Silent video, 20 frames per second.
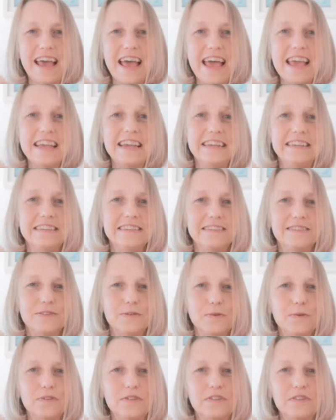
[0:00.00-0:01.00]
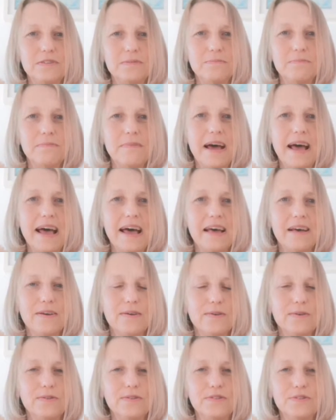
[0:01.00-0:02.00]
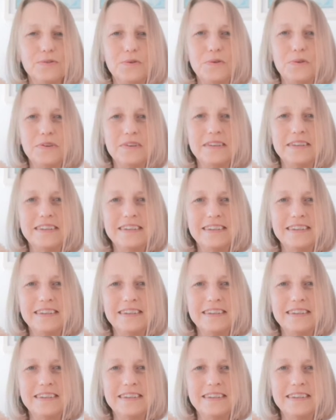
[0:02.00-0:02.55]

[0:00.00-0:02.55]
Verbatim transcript: tastes or smells or